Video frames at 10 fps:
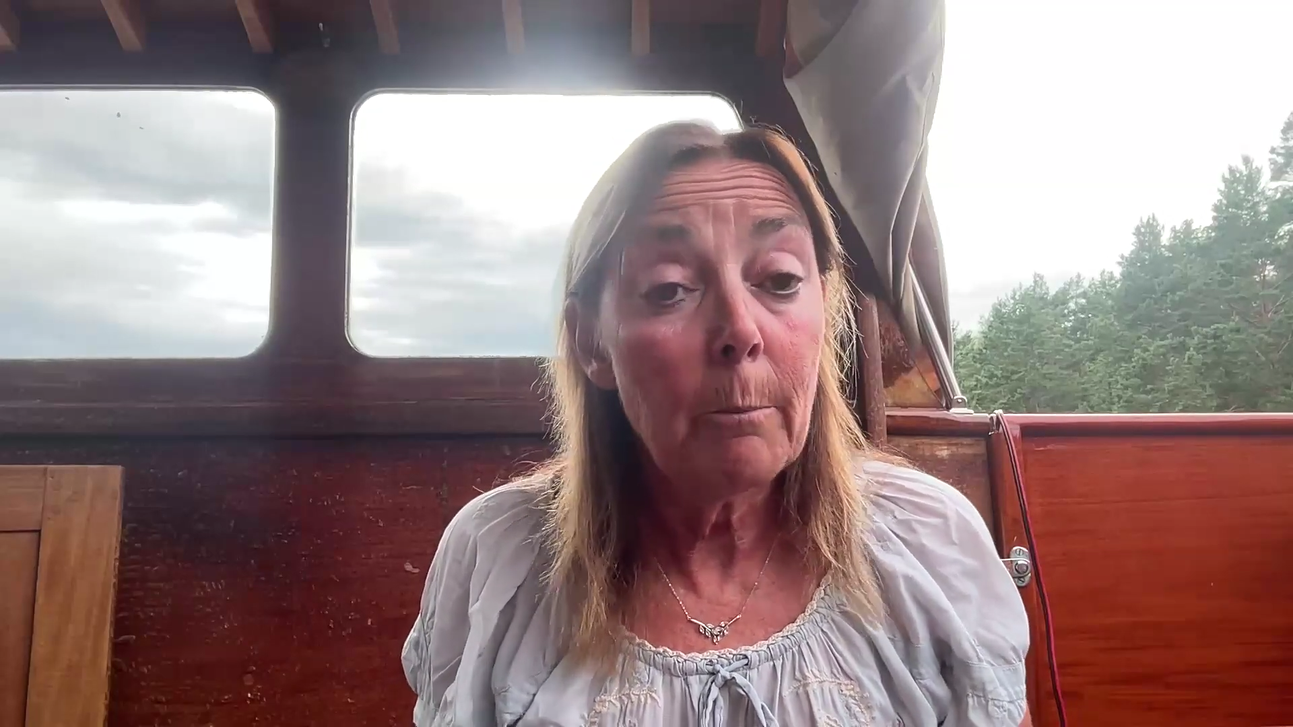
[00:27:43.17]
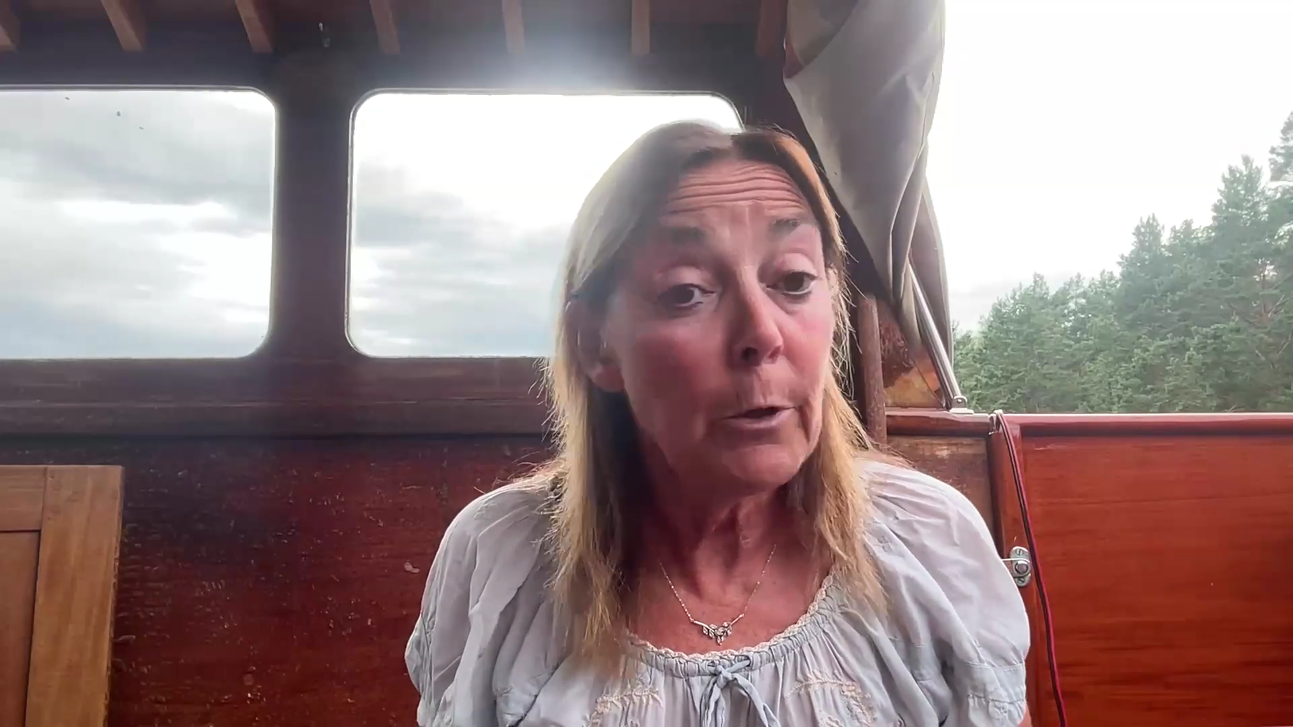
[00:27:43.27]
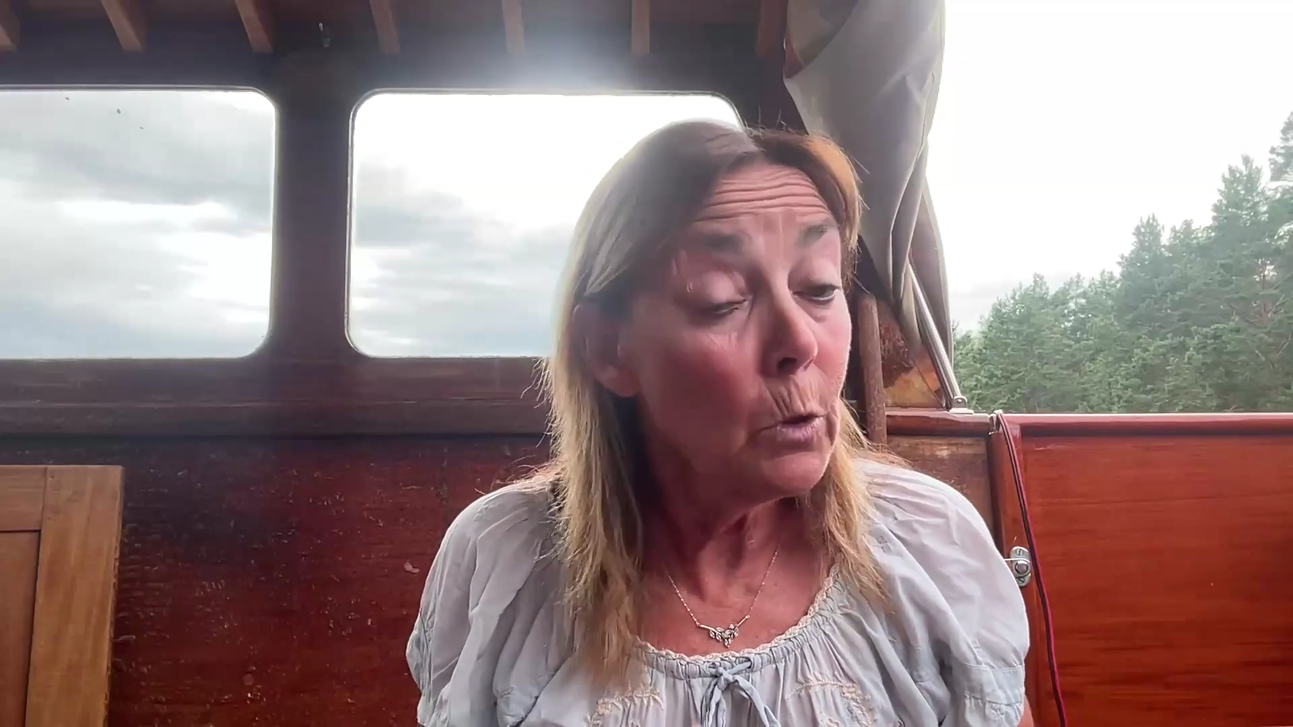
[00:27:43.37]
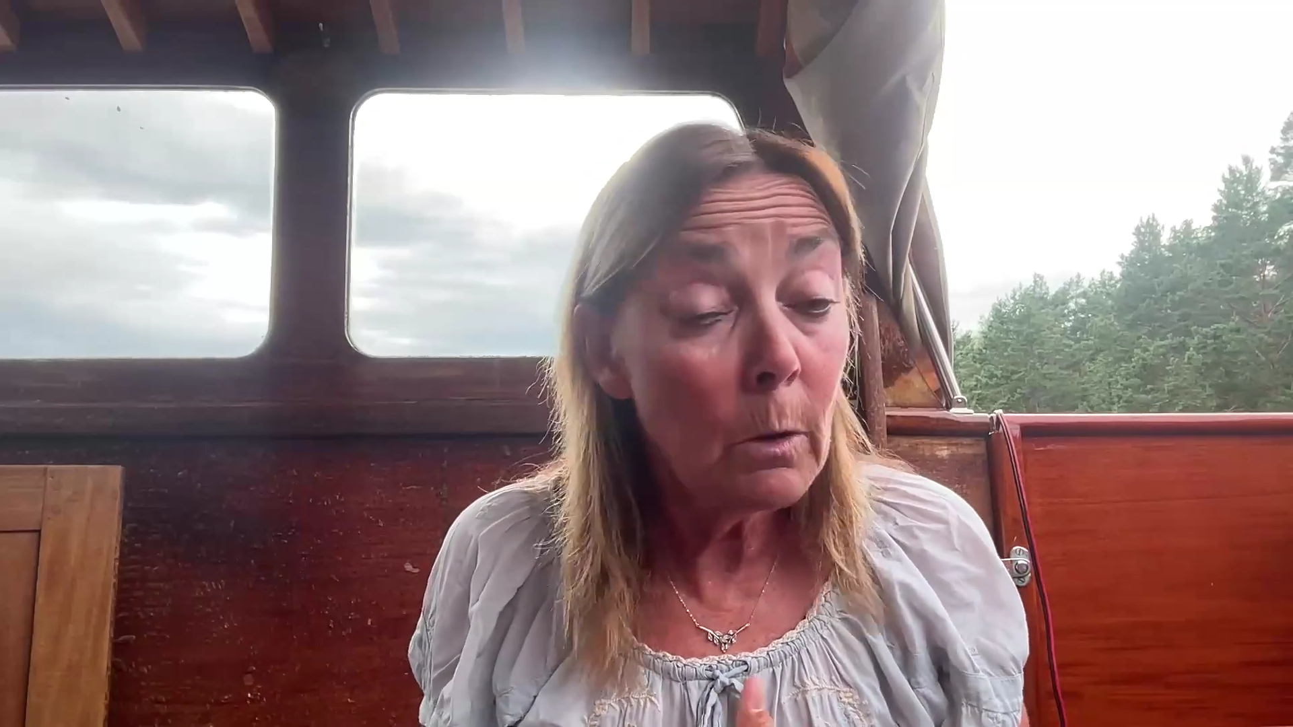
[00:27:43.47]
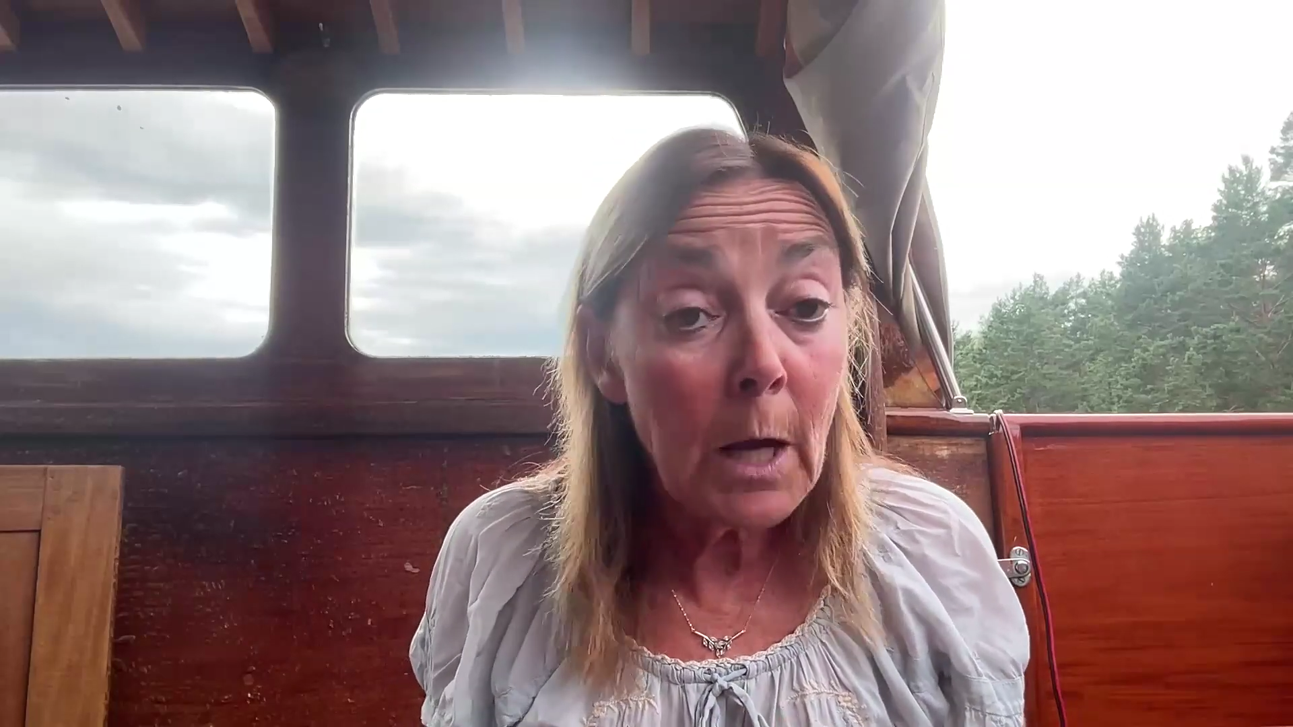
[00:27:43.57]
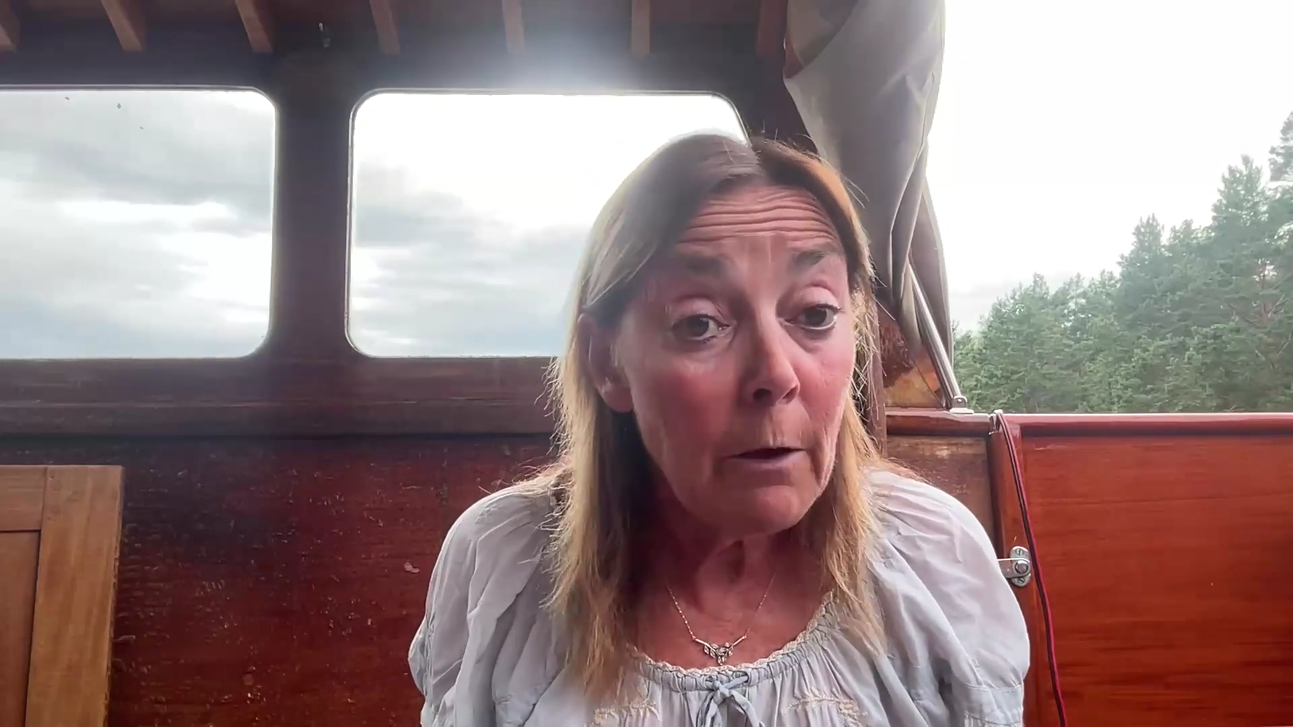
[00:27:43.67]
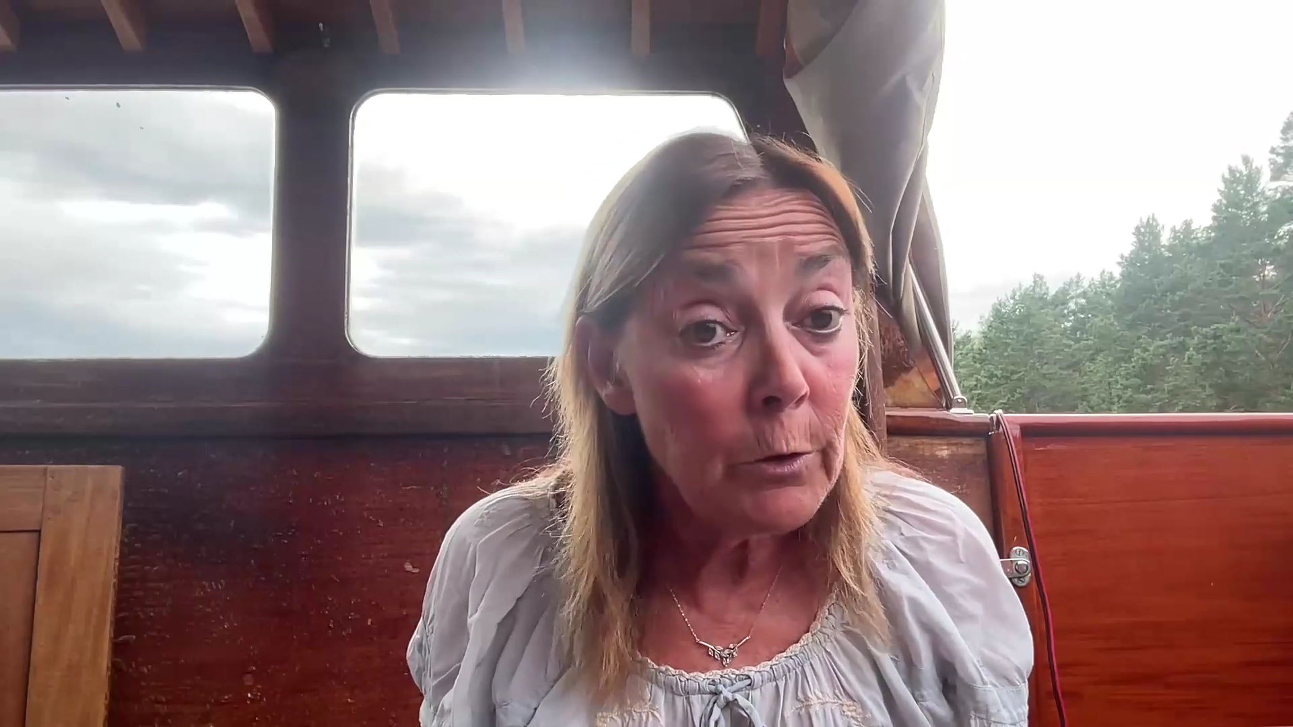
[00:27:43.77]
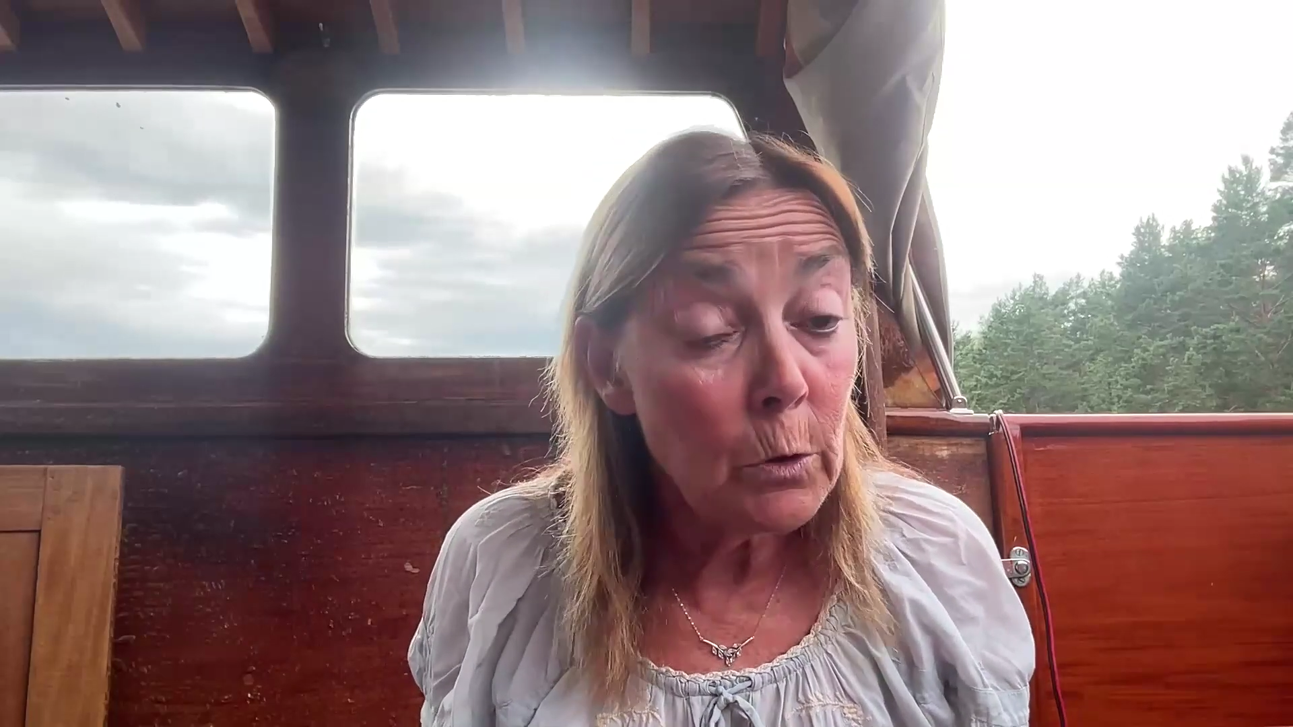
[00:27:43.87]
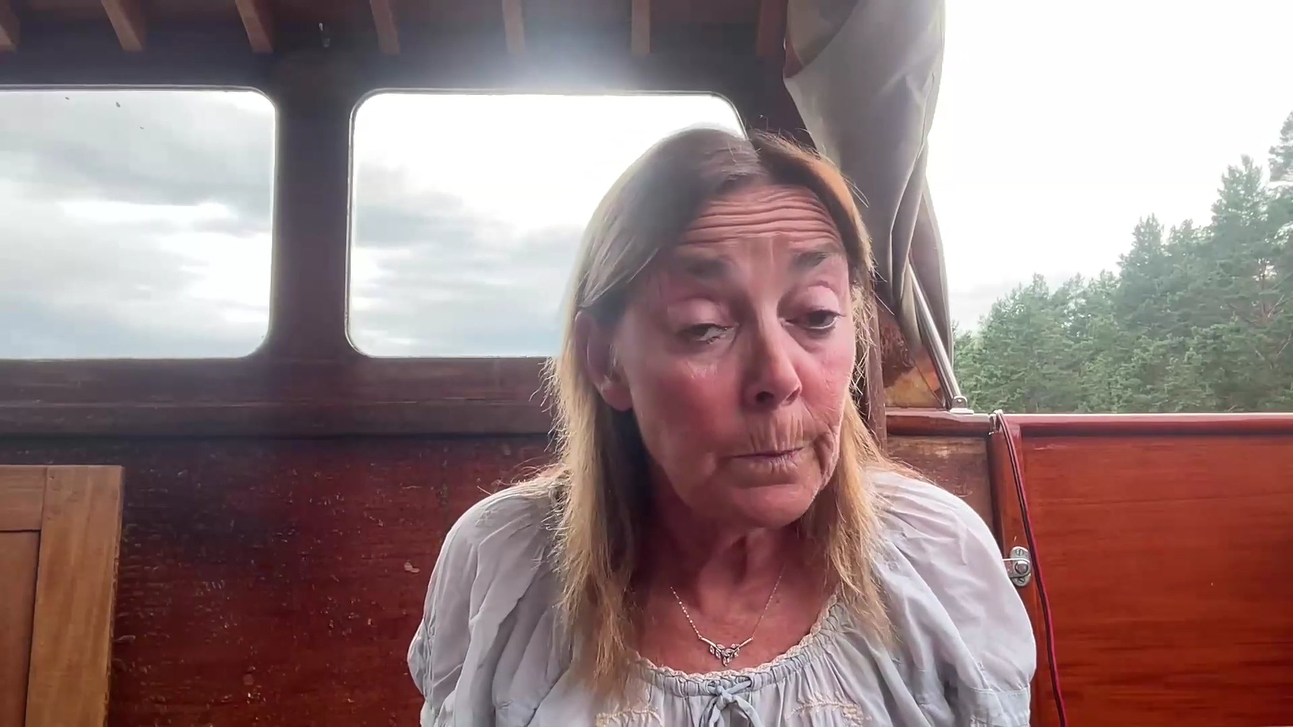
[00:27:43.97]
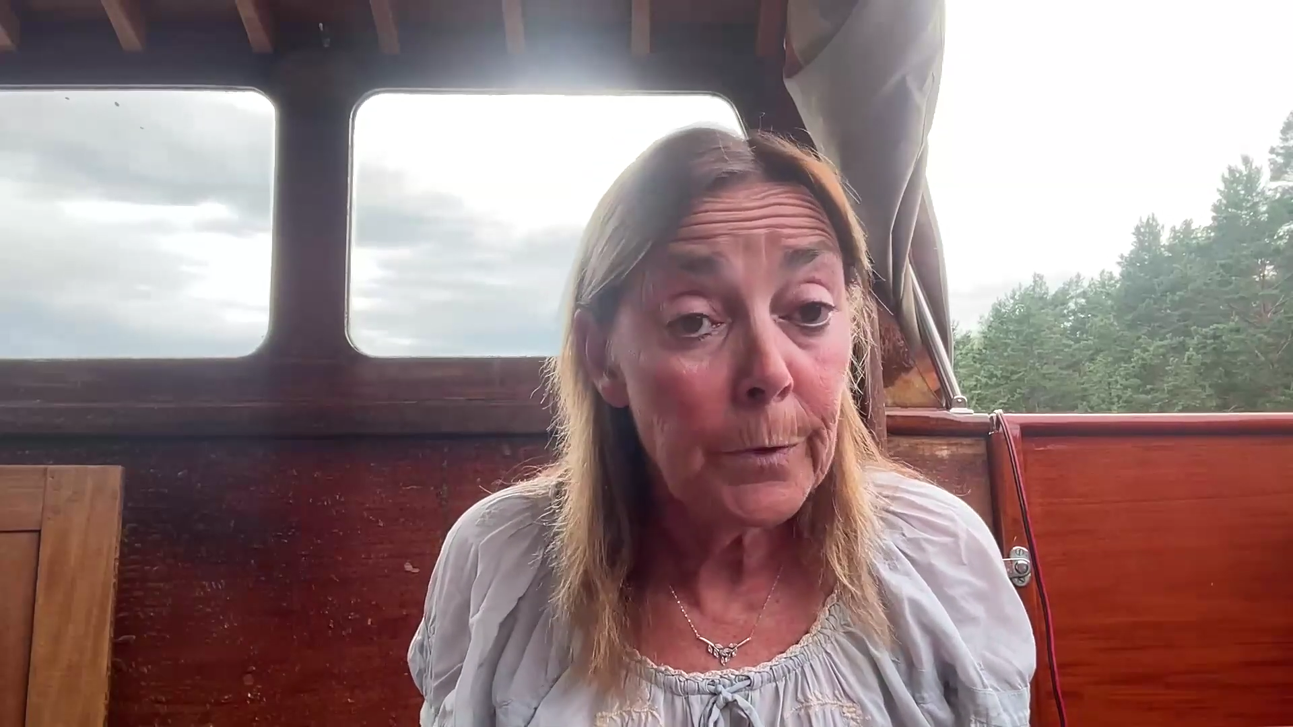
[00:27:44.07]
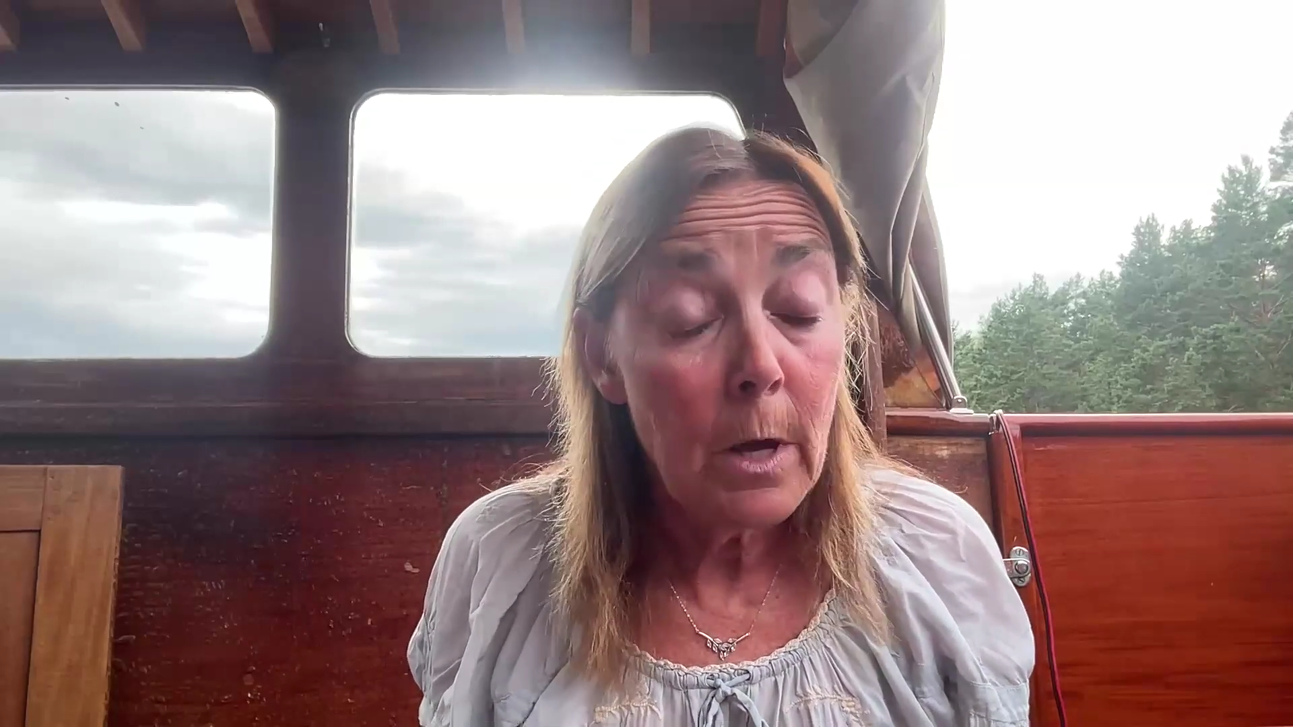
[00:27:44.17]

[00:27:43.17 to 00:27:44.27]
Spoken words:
But you don't have to.